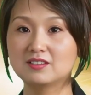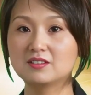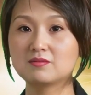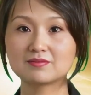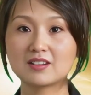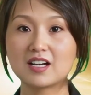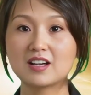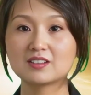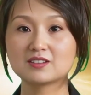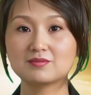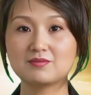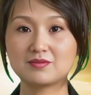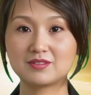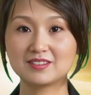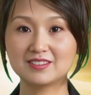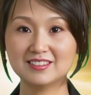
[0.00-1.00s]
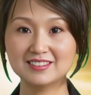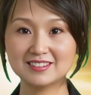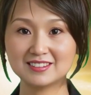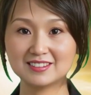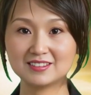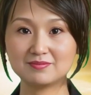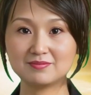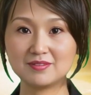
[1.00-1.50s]
which may pose a
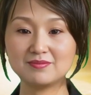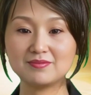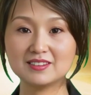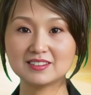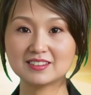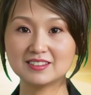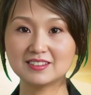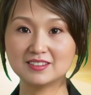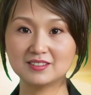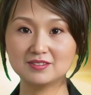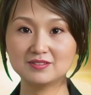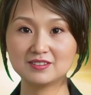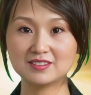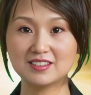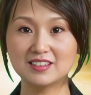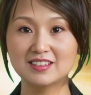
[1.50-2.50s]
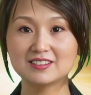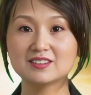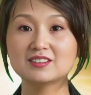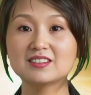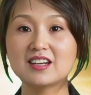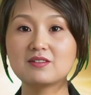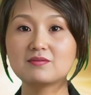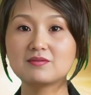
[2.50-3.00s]
risk of espionage activities
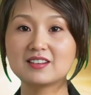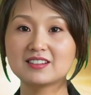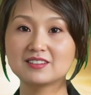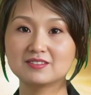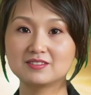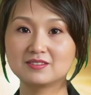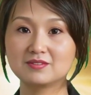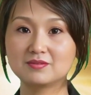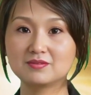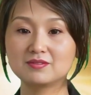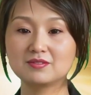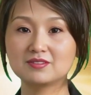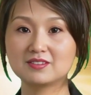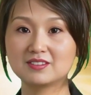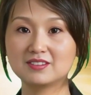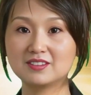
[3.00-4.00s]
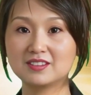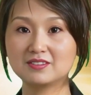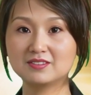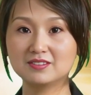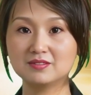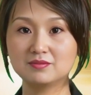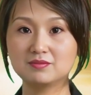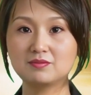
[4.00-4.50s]
and constitute a national
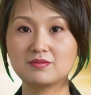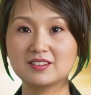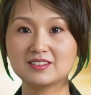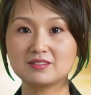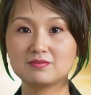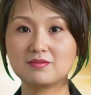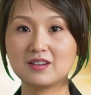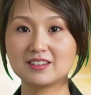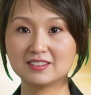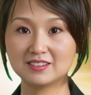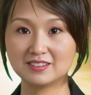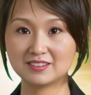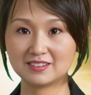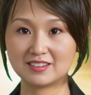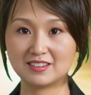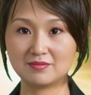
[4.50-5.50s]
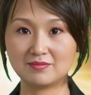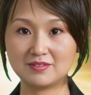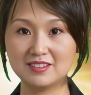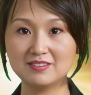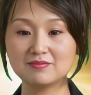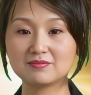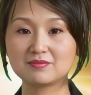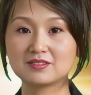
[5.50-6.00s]
security threat to the United
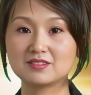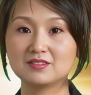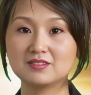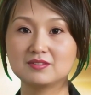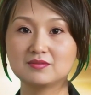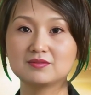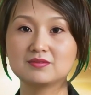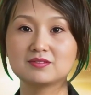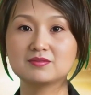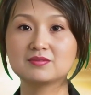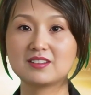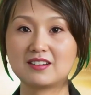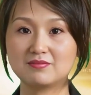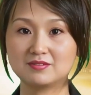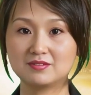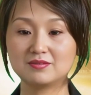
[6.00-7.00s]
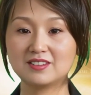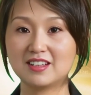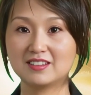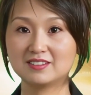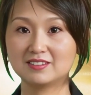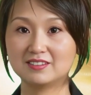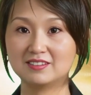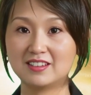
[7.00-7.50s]
States.
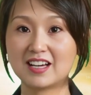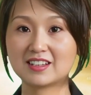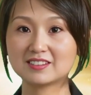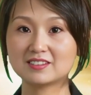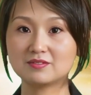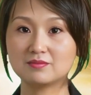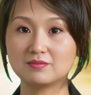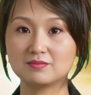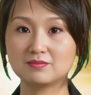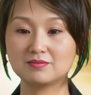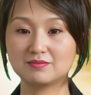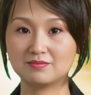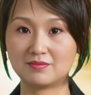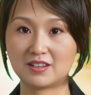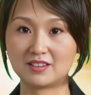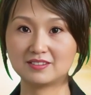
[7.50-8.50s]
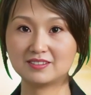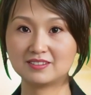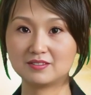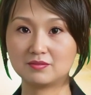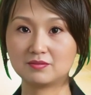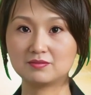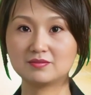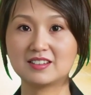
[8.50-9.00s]
This is the first time I have
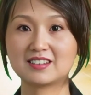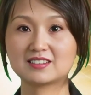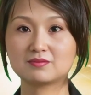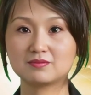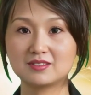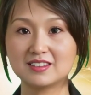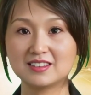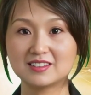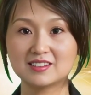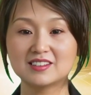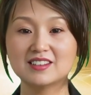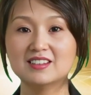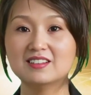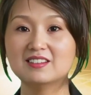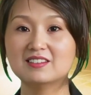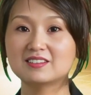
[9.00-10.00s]
seen such a situation.